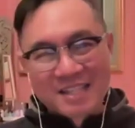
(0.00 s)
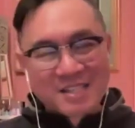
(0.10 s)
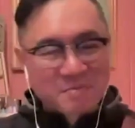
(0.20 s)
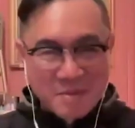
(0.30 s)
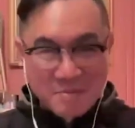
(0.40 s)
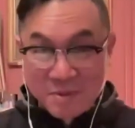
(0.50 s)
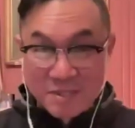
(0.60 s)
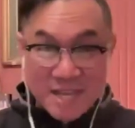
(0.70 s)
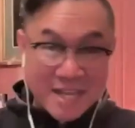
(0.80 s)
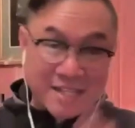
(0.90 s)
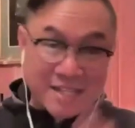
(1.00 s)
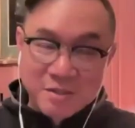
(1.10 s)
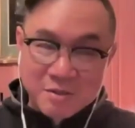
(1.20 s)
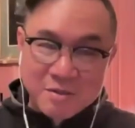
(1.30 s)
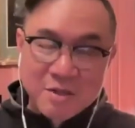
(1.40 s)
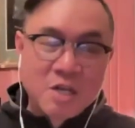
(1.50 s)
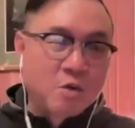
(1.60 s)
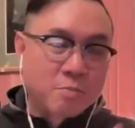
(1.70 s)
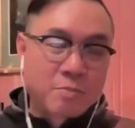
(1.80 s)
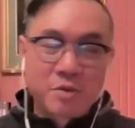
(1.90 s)
lots of people canceled their
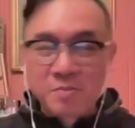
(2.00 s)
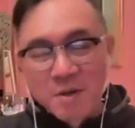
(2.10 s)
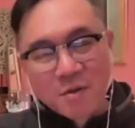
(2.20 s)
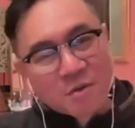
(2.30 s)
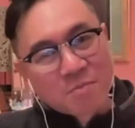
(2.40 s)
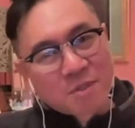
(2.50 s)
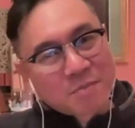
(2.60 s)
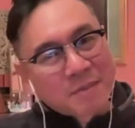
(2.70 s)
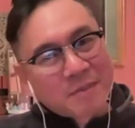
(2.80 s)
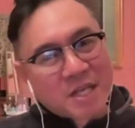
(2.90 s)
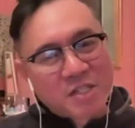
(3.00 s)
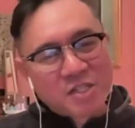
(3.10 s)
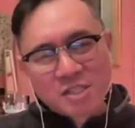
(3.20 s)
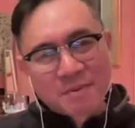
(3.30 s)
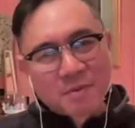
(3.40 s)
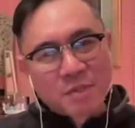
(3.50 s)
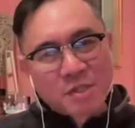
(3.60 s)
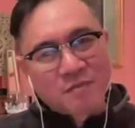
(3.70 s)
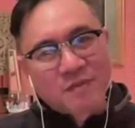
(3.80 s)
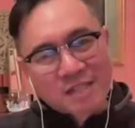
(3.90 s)
or postponed their book publications, but we
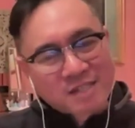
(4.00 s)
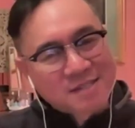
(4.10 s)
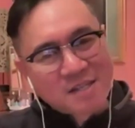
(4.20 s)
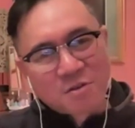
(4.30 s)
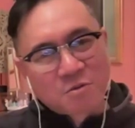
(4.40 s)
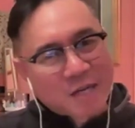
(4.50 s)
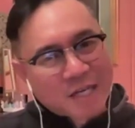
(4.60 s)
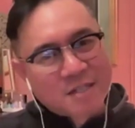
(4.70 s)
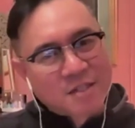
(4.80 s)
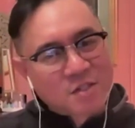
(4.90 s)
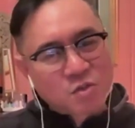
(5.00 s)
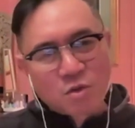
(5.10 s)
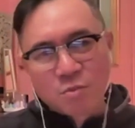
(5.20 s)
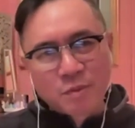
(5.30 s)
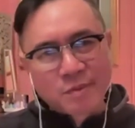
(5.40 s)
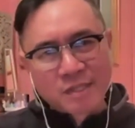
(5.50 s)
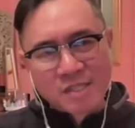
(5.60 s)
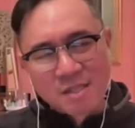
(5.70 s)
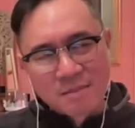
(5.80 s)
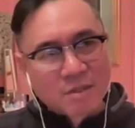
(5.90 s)
sort of like steered right into the storm. We
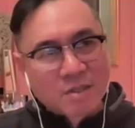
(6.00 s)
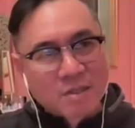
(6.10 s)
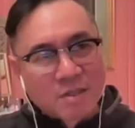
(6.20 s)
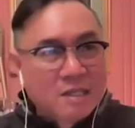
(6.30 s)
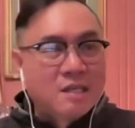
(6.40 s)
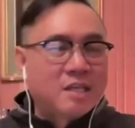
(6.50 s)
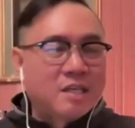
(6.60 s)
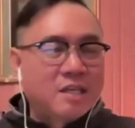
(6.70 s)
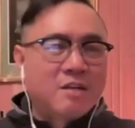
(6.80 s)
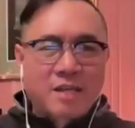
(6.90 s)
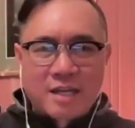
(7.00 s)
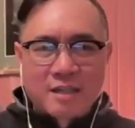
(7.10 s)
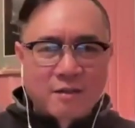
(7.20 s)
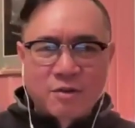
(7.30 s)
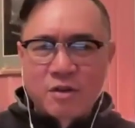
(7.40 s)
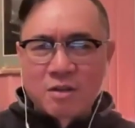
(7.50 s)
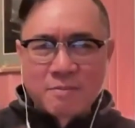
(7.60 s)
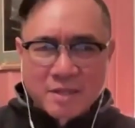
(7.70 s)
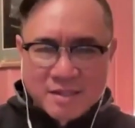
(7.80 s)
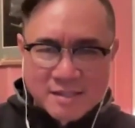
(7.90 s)
released the book. You know, like I learned all
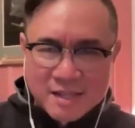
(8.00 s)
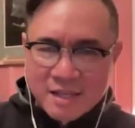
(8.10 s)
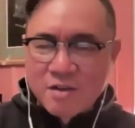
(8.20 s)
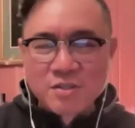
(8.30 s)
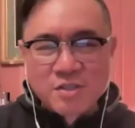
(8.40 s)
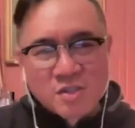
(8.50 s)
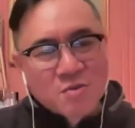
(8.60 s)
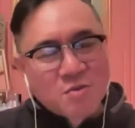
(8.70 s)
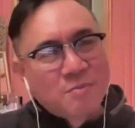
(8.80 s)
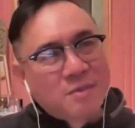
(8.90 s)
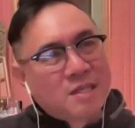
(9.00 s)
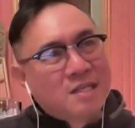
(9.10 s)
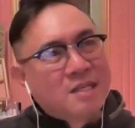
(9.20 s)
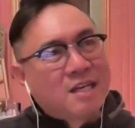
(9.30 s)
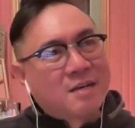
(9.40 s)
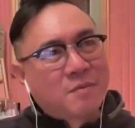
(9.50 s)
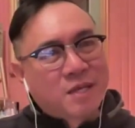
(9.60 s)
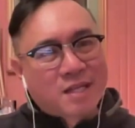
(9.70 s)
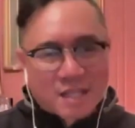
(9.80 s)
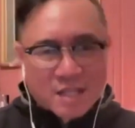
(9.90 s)
about this thing called Zoom. Um, we
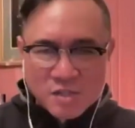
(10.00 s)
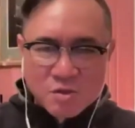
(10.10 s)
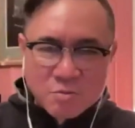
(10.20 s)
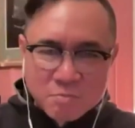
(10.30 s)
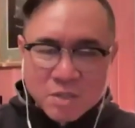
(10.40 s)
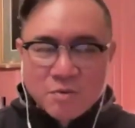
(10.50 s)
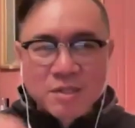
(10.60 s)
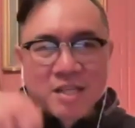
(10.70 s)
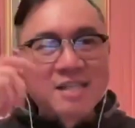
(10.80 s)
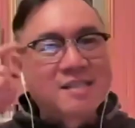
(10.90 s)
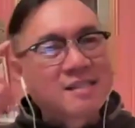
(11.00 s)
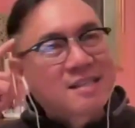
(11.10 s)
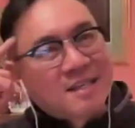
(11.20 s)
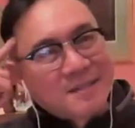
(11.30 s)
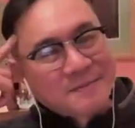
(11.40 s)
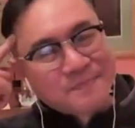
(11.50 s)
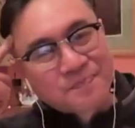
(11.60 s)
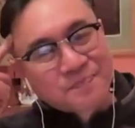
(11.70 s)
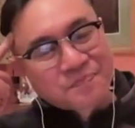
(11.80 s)
had like a Zoom book release. Um,